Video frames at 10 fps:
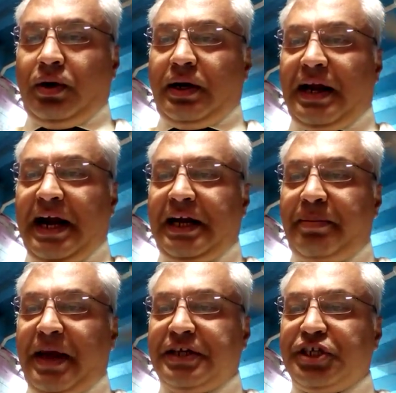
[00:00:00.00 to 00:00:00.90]

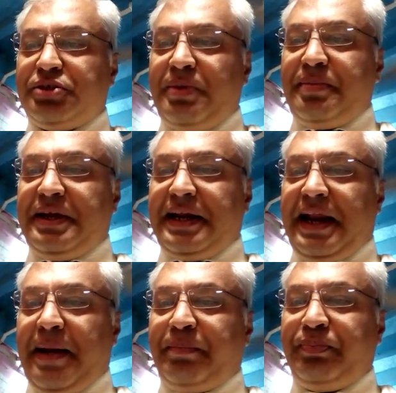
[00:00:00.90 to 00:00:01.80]
Random access memory
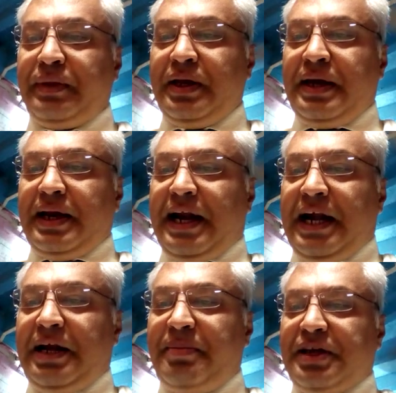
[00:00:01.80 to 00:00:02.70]

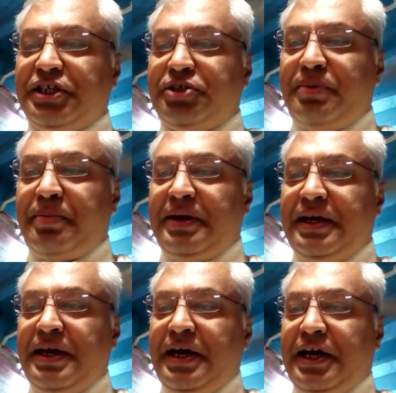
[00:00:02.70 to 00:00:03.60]
Random access
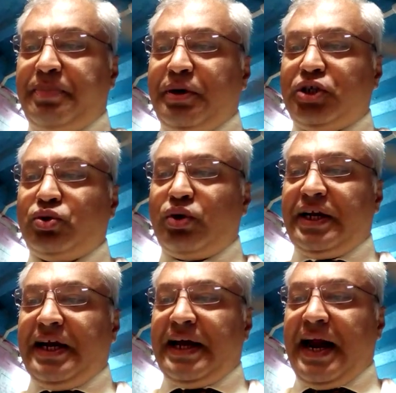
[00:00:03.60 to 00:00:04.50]
memory refers to
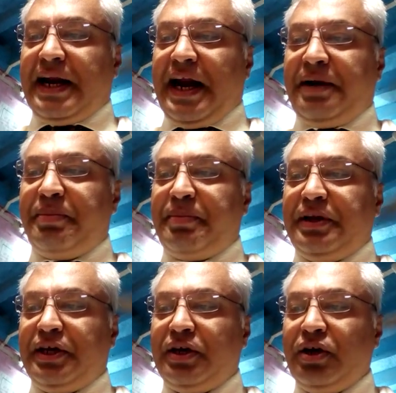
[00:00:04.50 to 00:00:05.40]
read and write
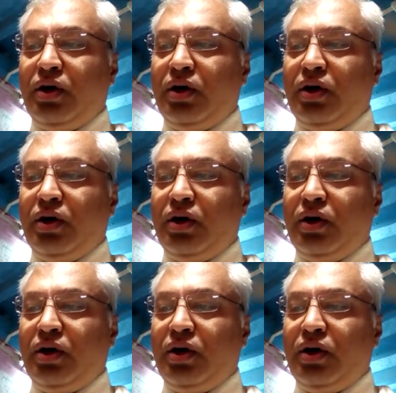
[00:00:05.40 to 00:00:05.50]
memory.